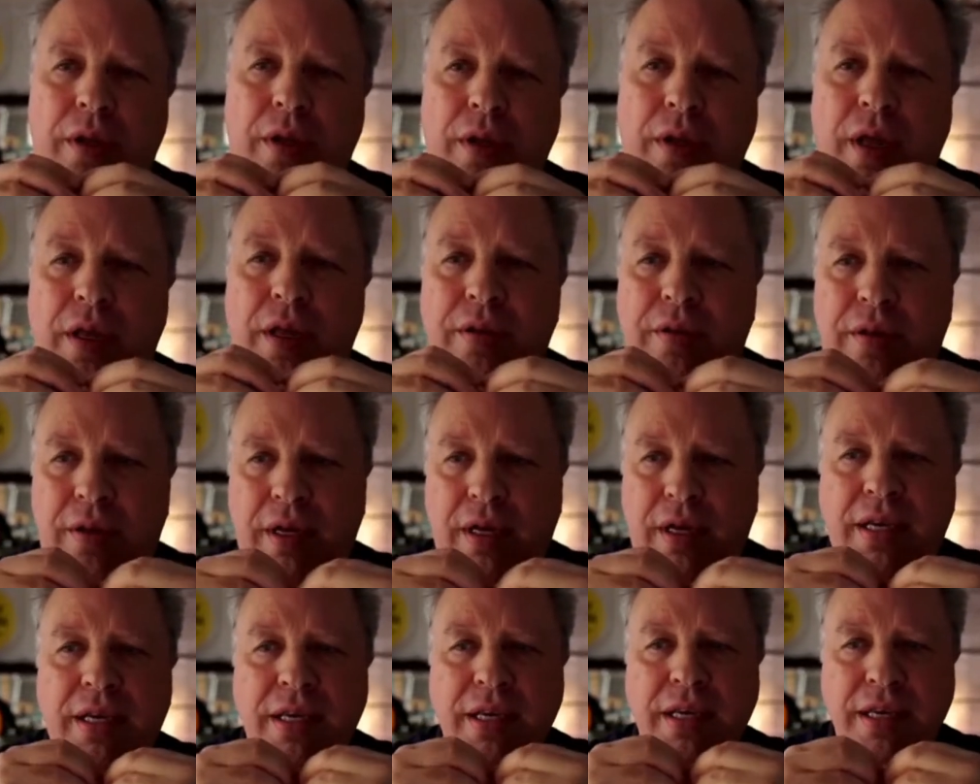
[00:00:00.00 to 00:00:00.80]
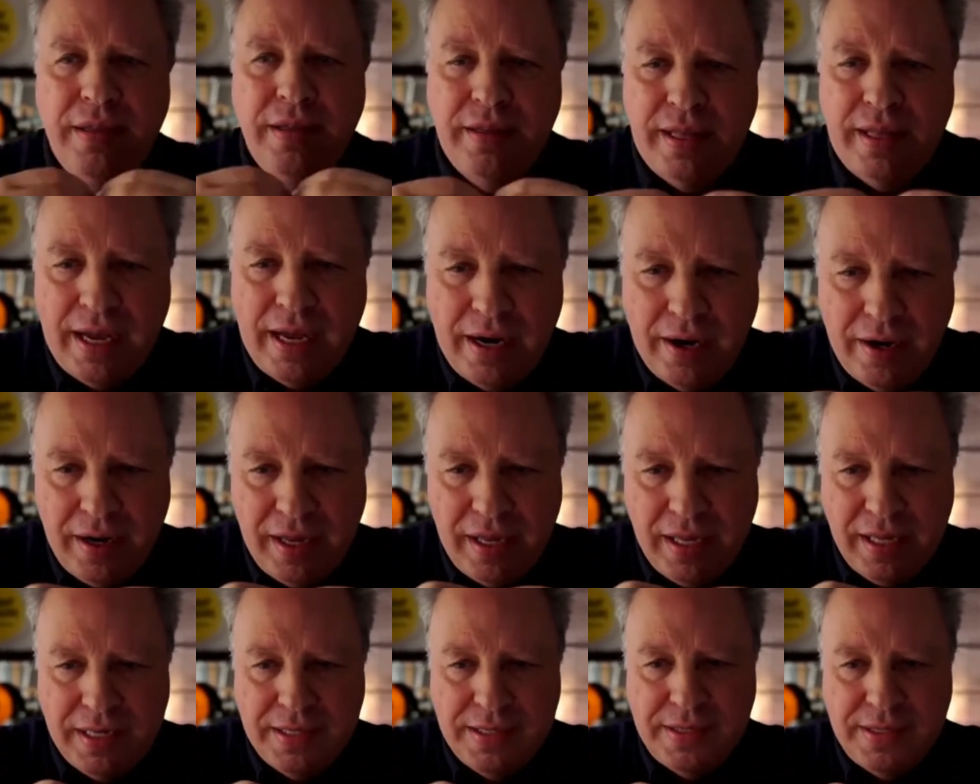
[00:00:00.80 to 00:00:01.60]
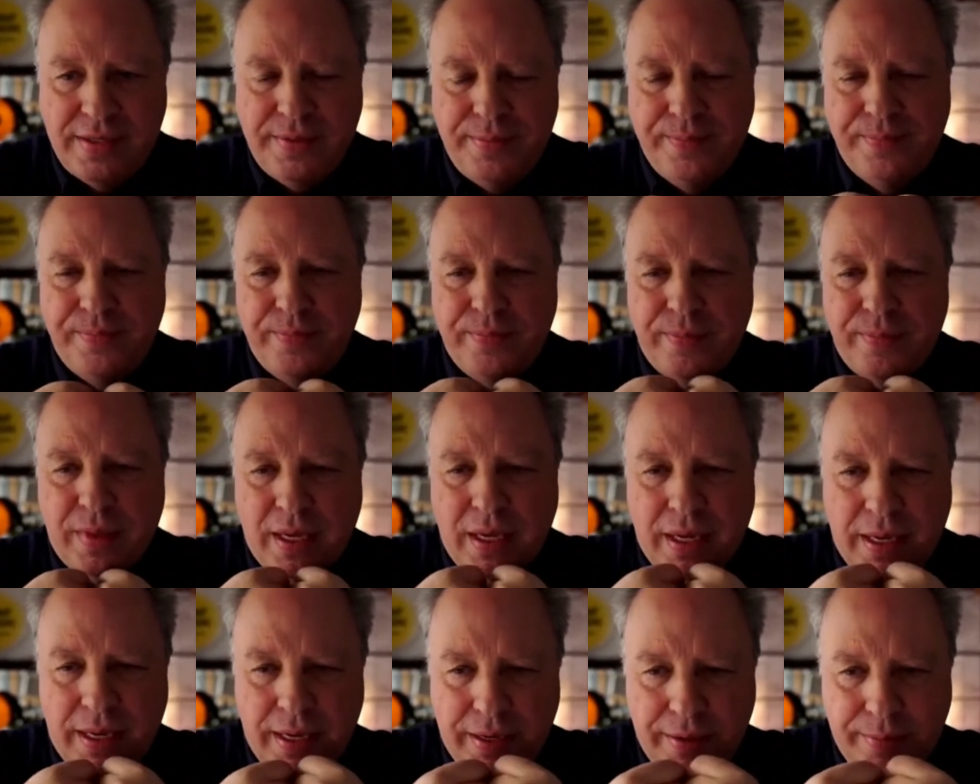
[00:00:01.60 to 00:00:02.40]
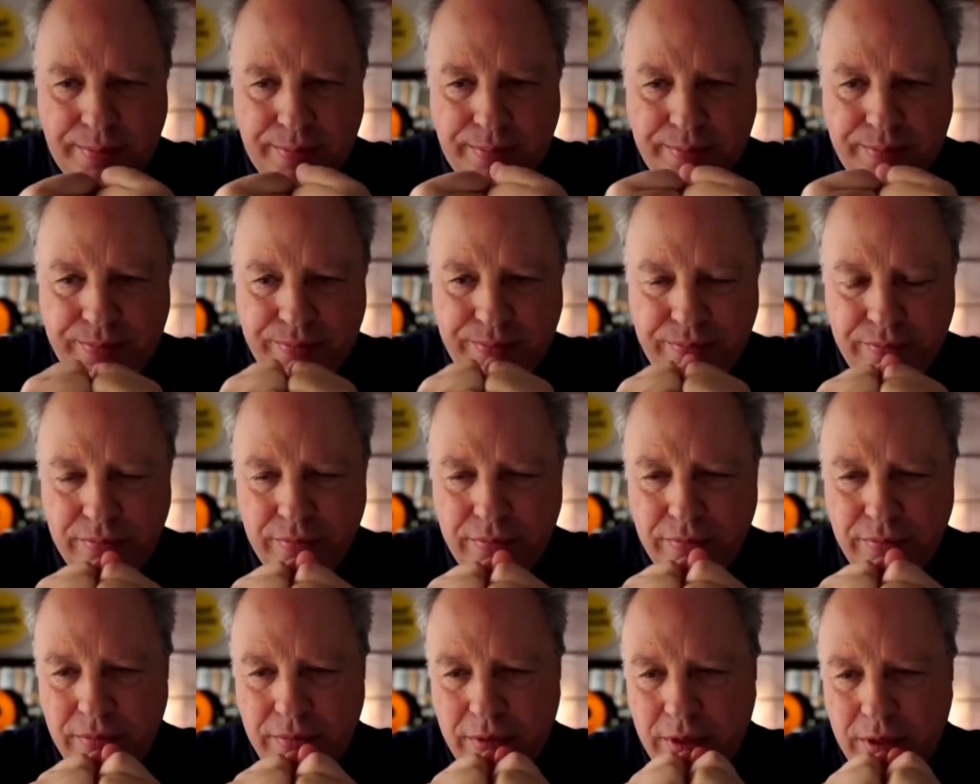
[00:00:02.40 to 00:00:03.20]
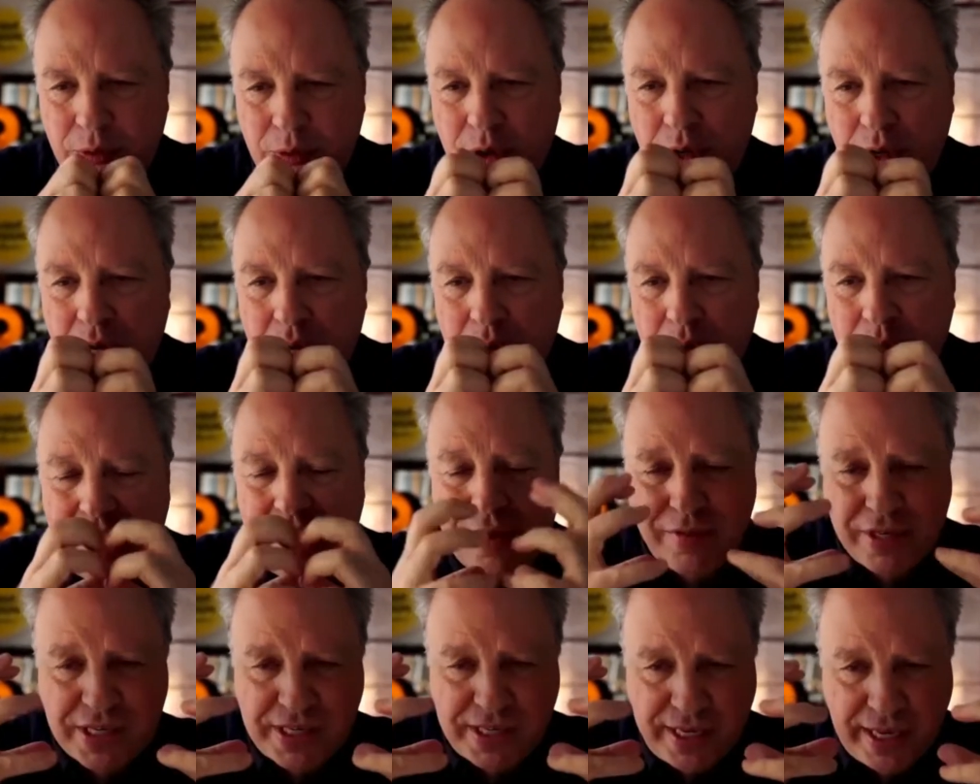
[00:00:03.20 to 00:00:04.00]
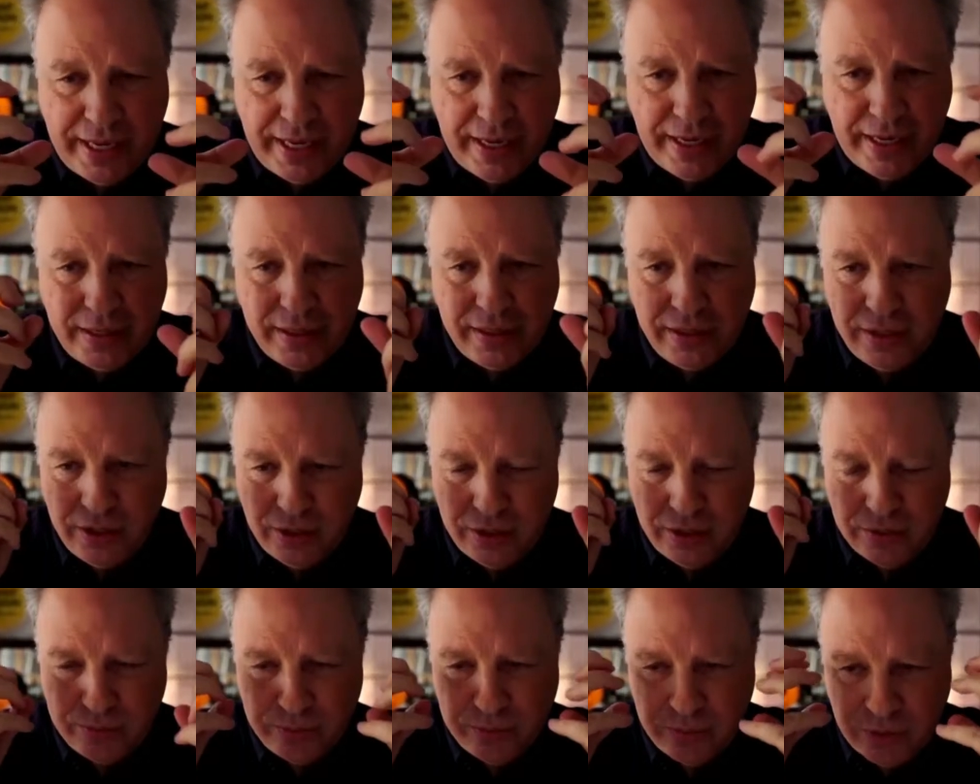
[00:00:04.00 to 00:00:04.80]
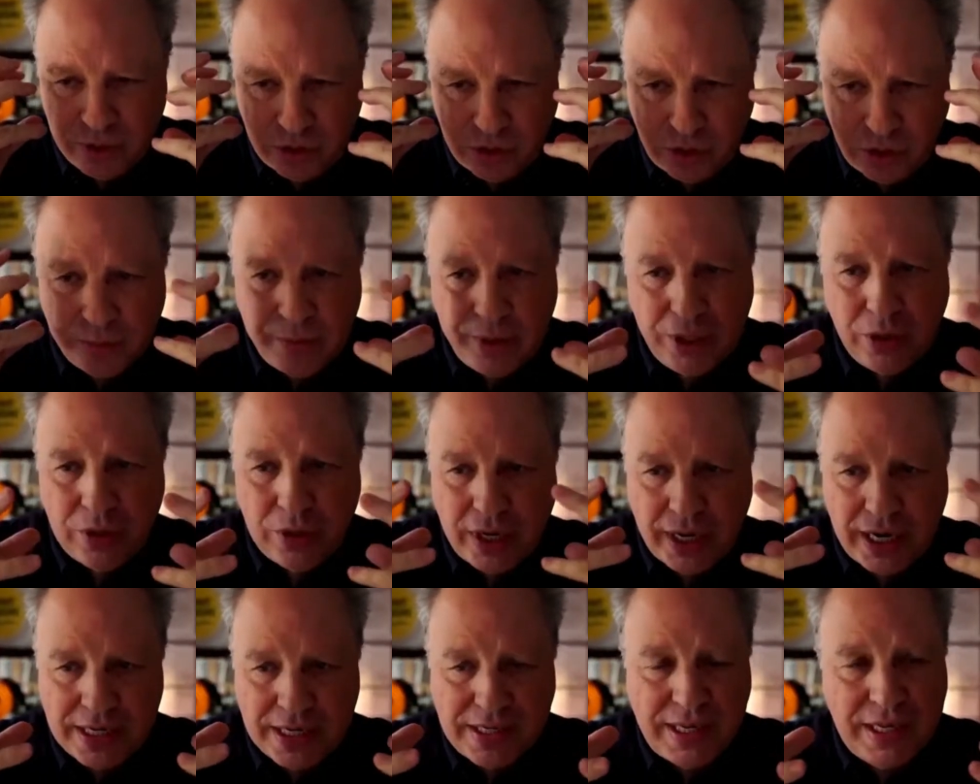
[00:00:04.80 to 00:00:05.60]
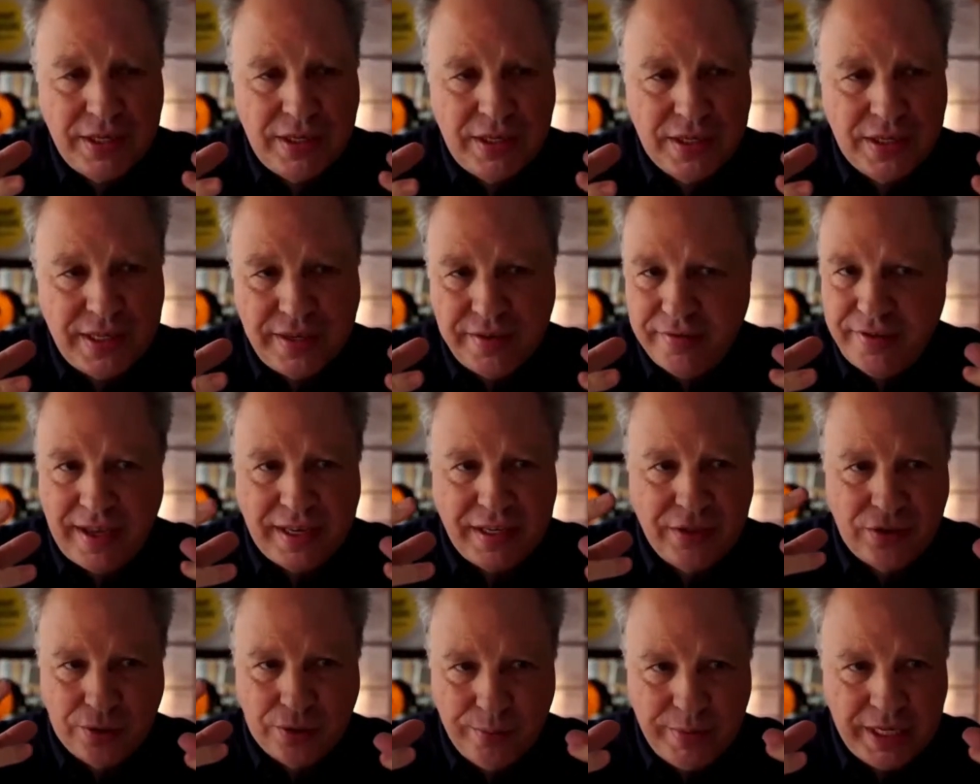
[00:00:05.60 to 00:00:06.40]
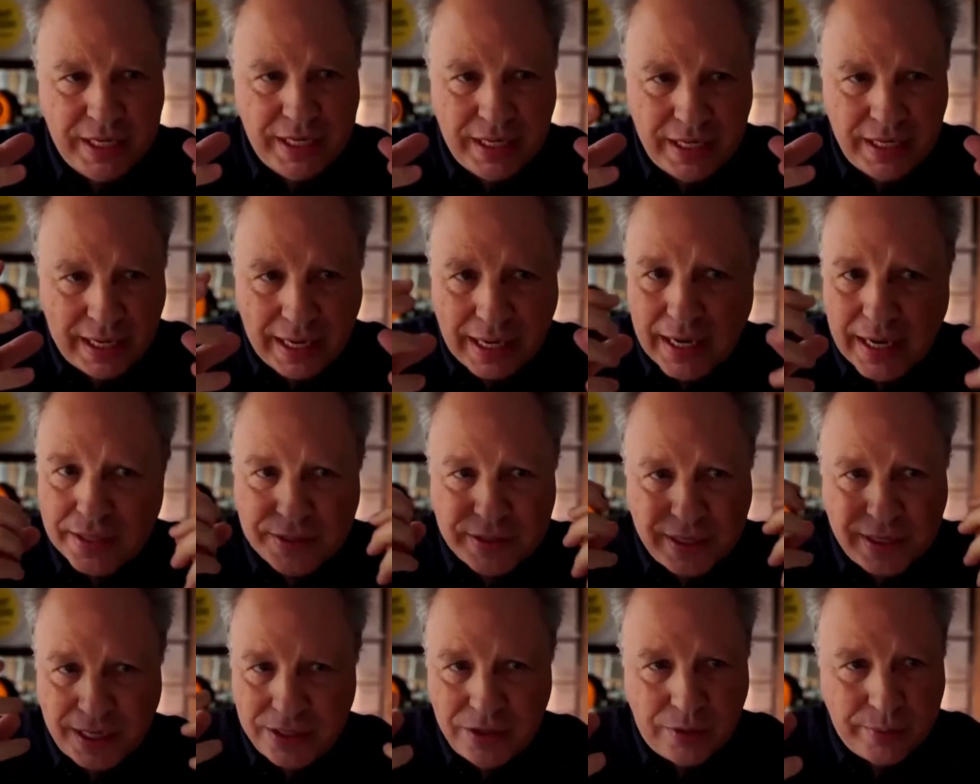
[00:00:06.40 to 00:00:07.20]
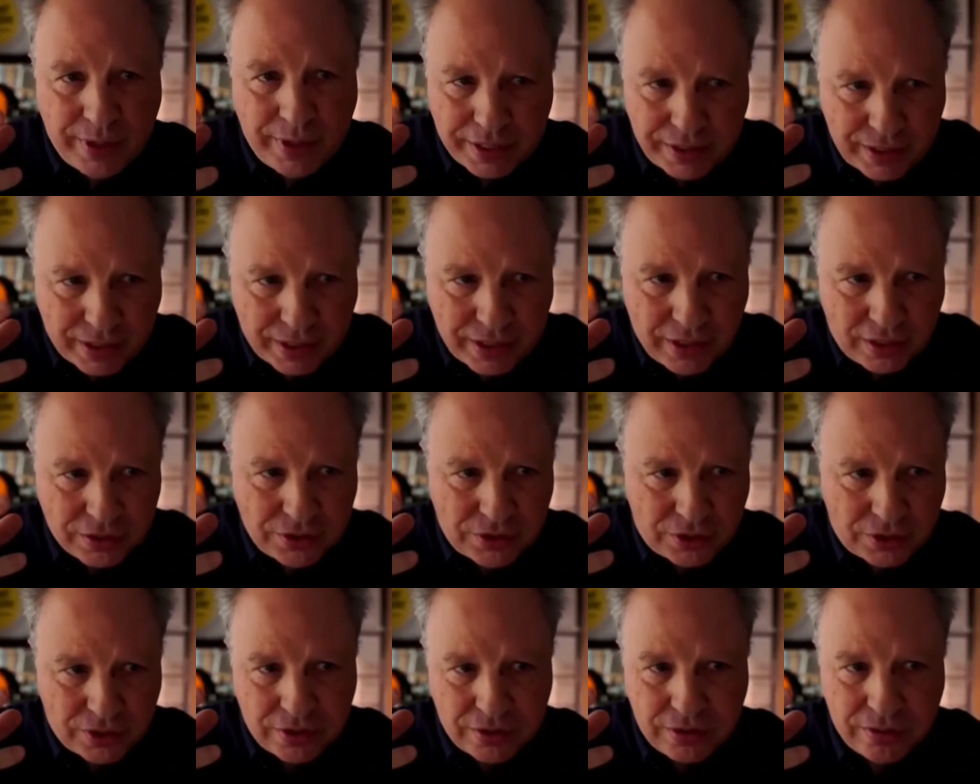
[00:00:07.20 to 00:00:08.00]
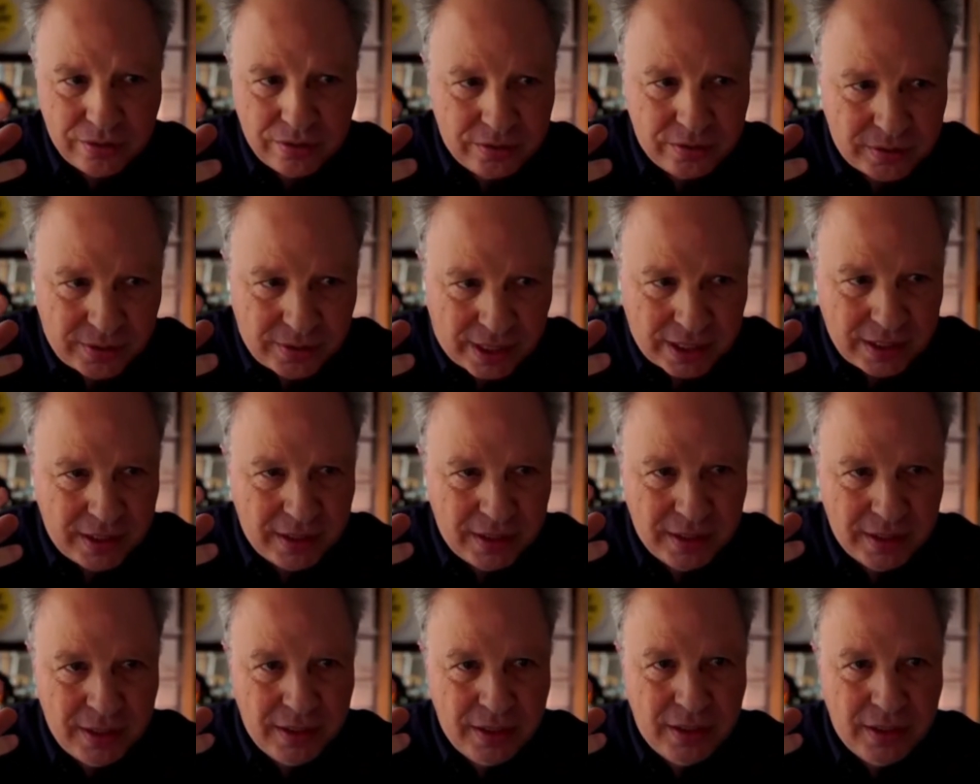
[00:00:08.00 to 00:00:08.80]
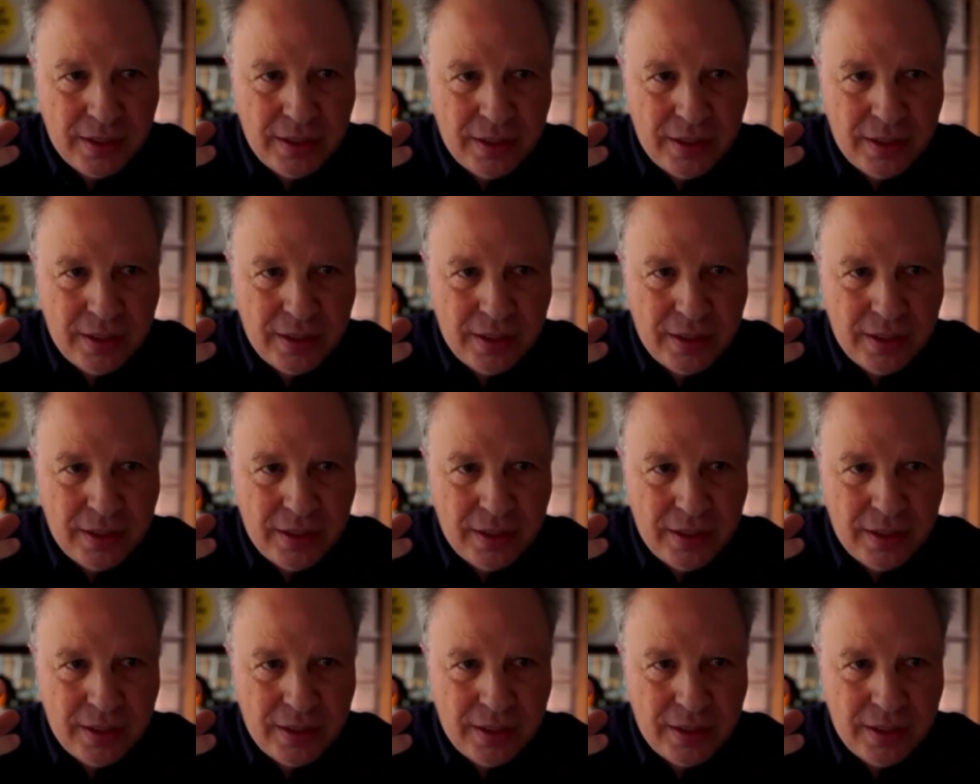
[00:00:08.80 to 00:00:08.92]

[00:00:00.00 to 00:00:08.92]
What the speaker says: the key there is we have a saying, show me an organization's event or meeting and I'll tell you about their culture, right?